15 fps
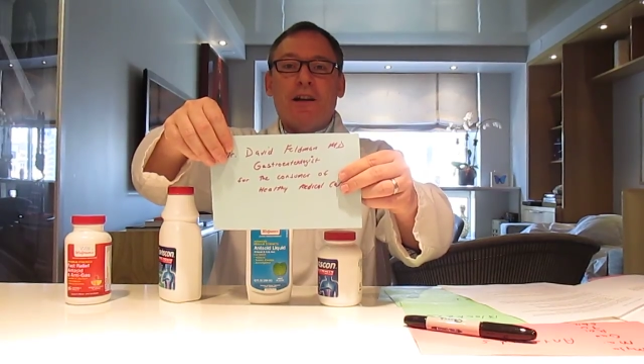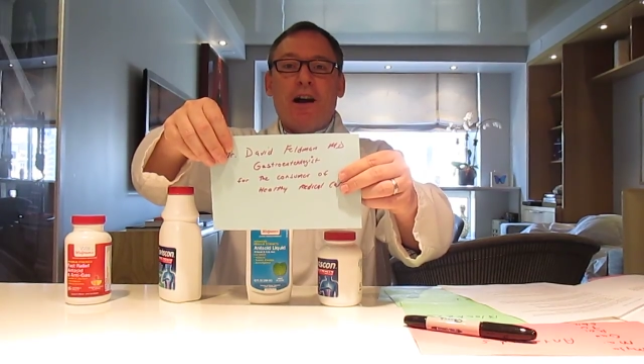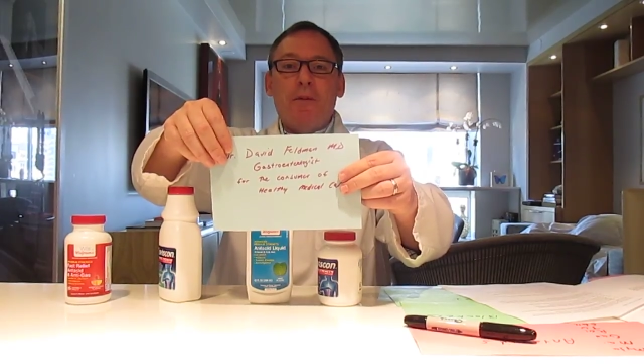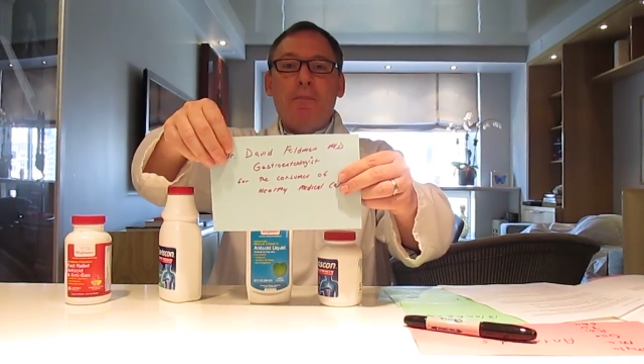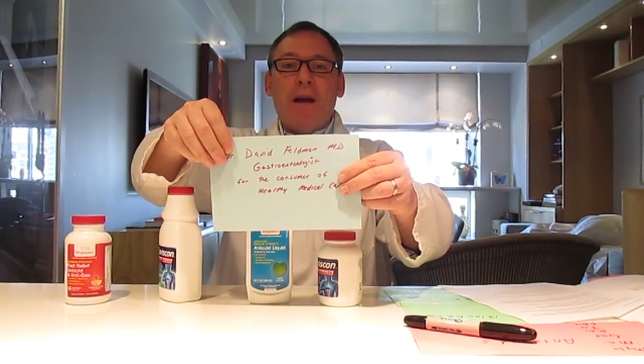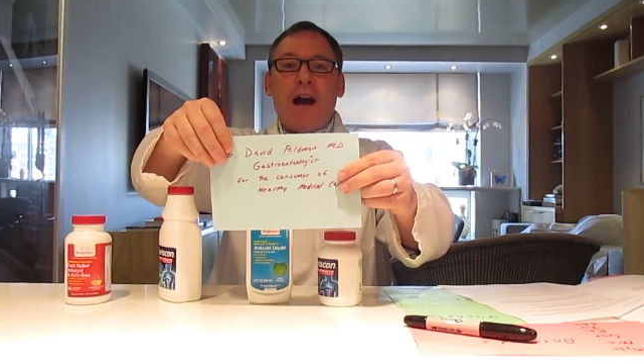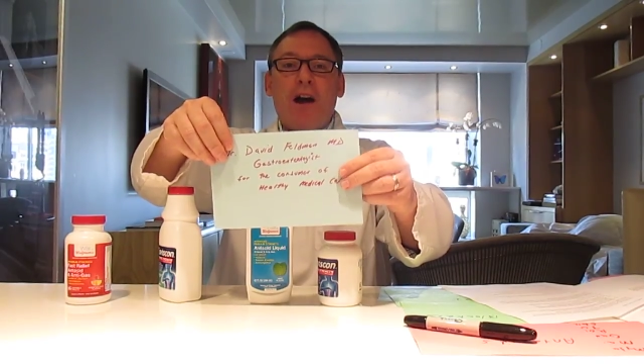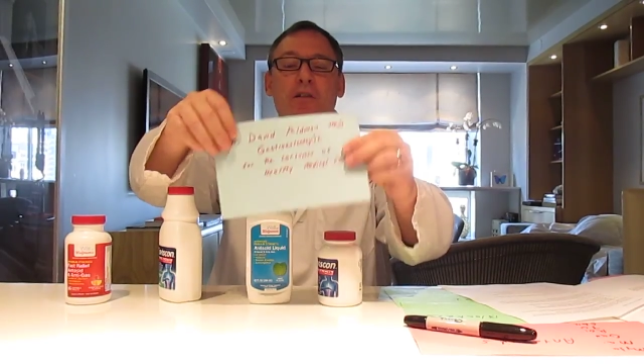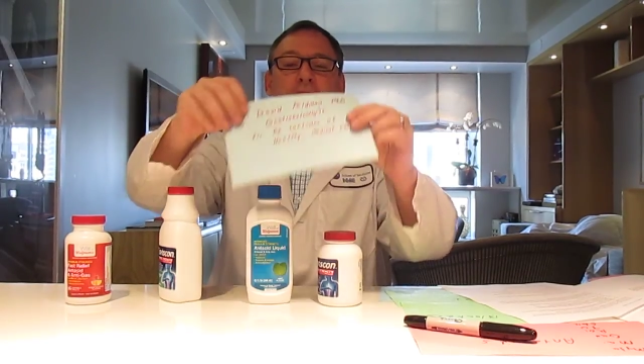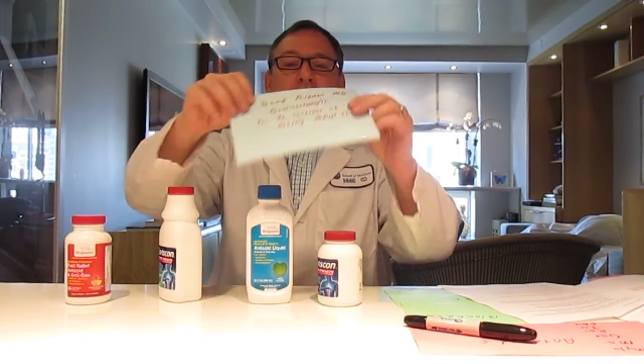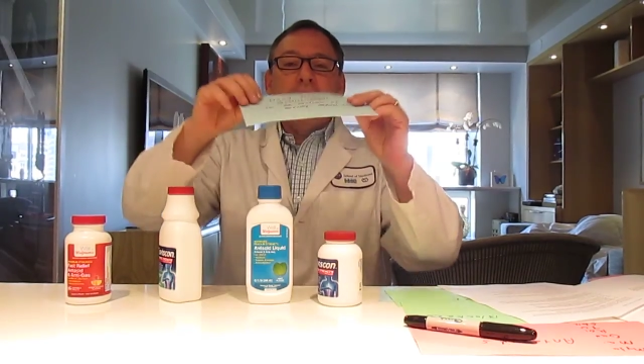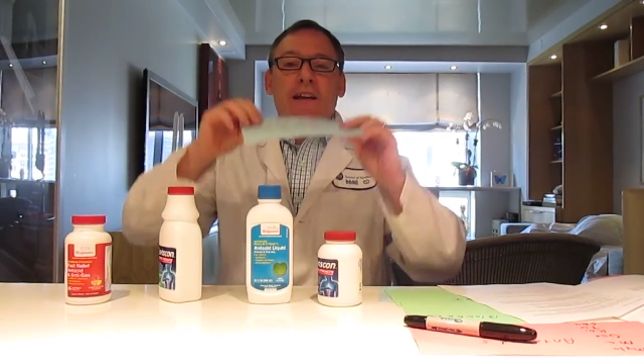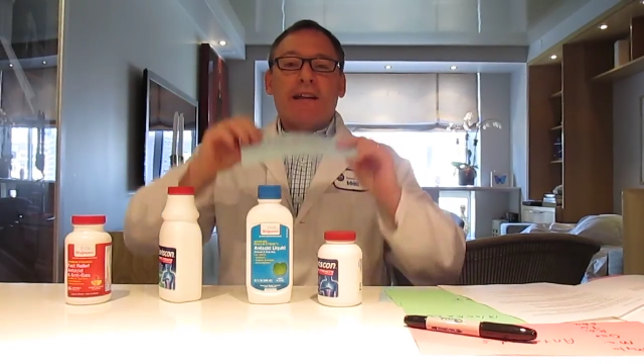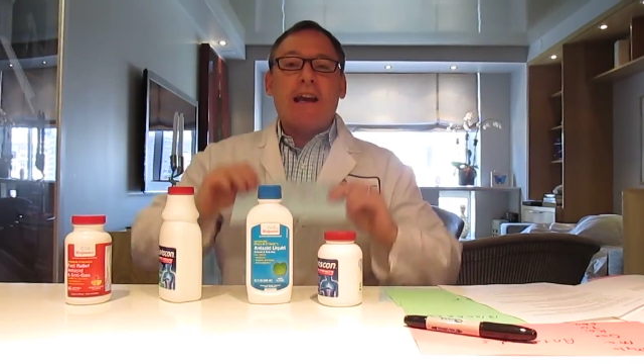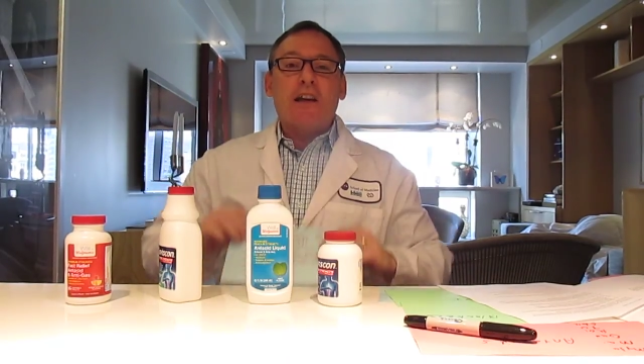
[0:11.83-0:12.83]
about
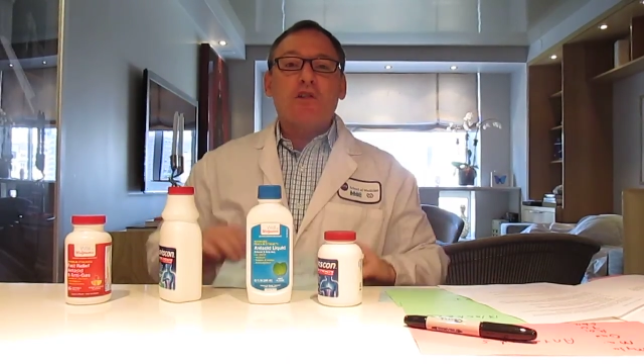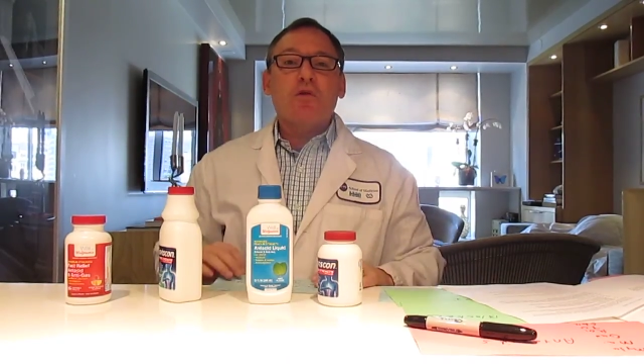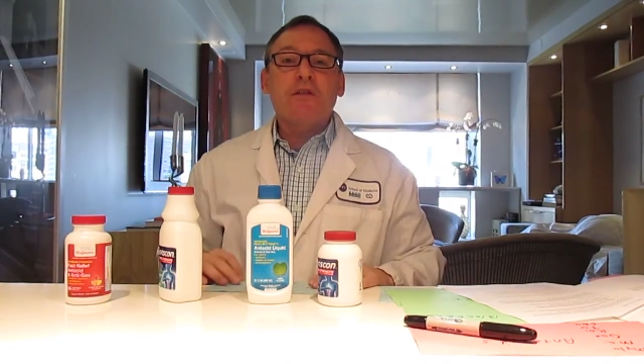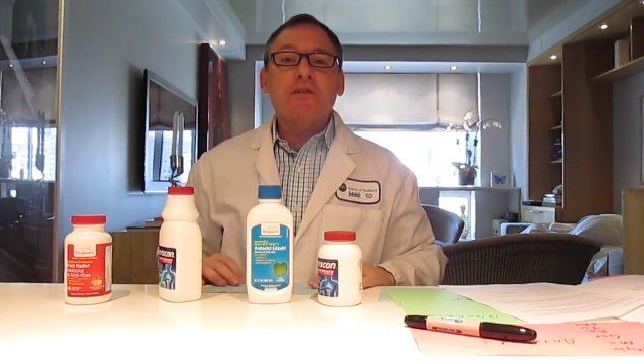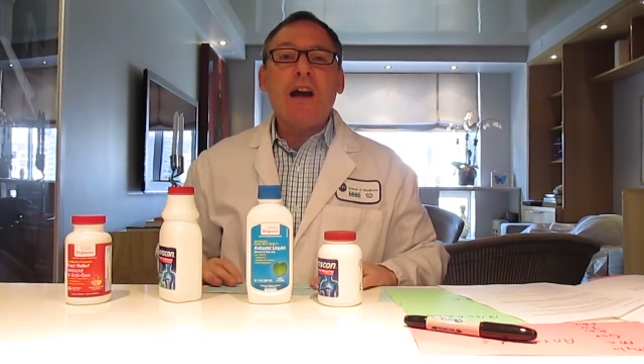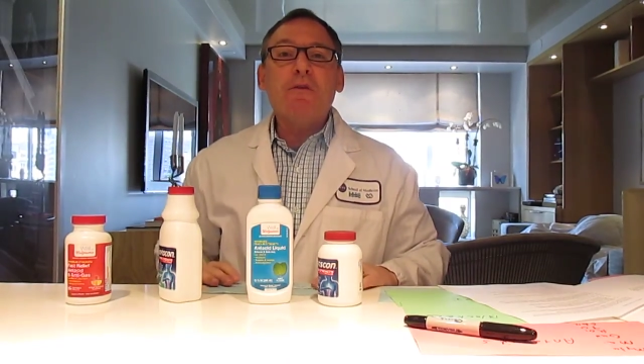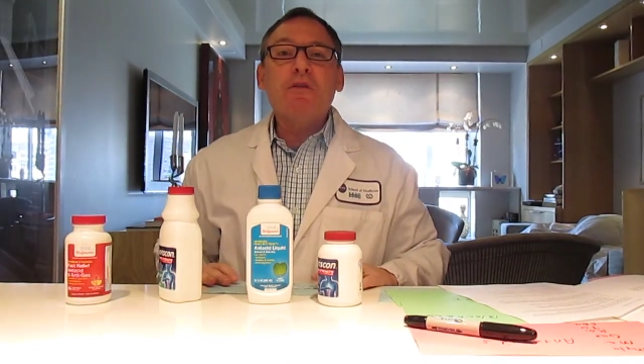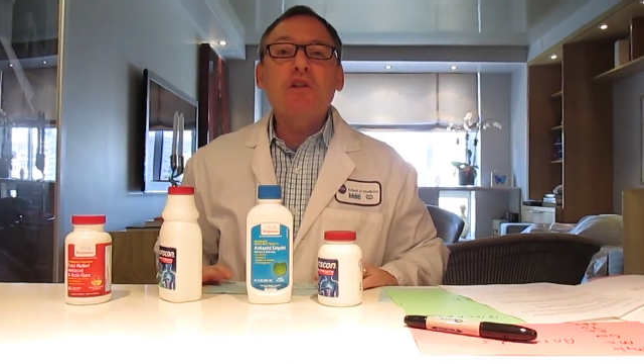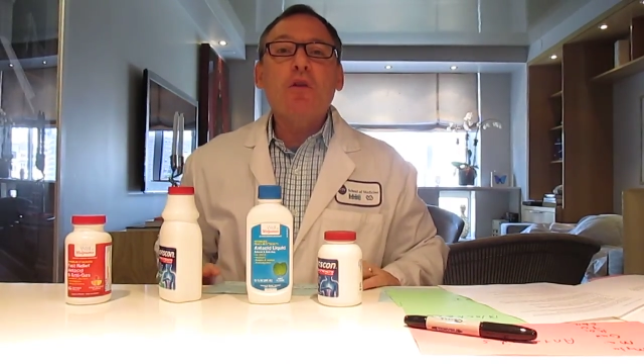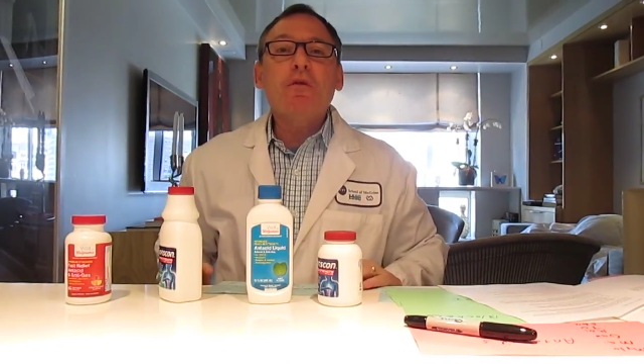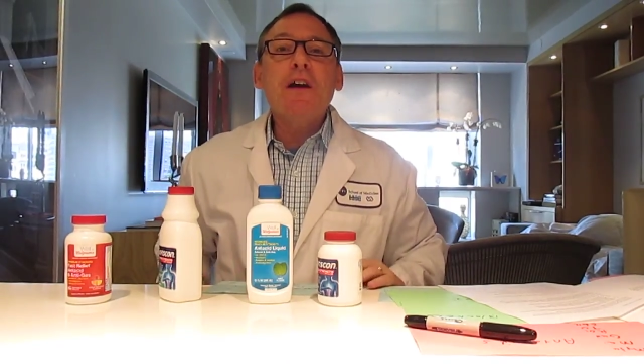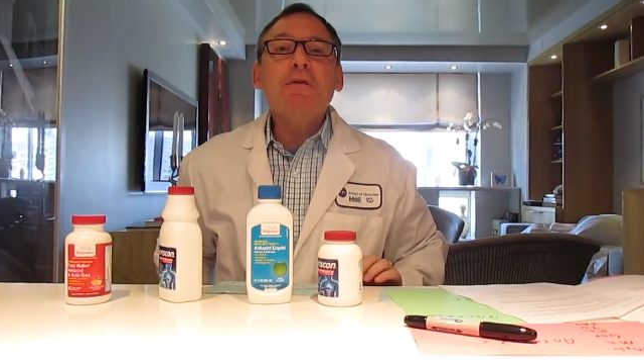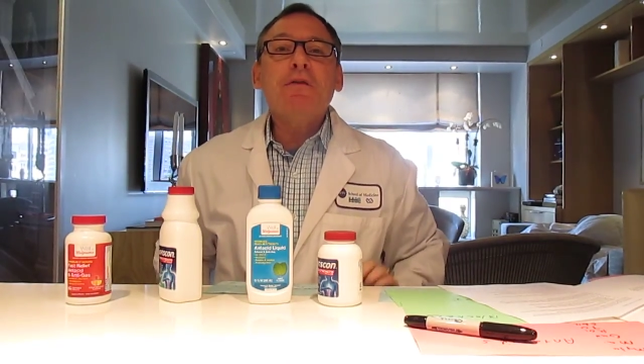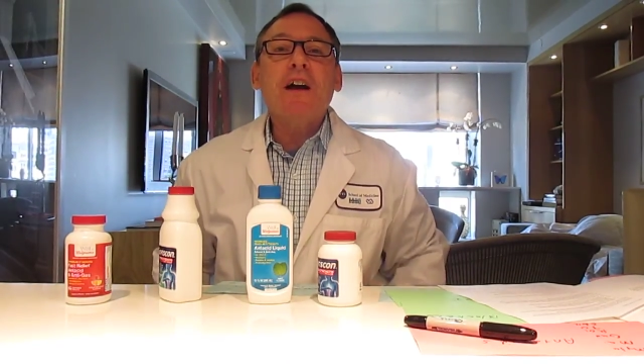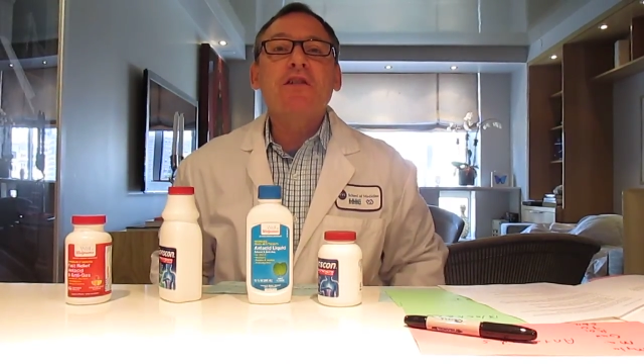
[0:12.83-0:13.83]
gastroesophageal
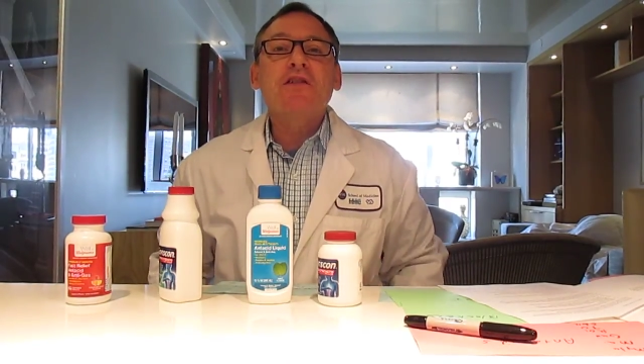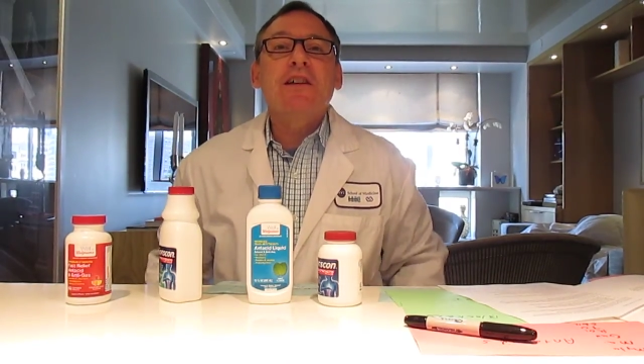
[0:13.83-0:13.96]
reflux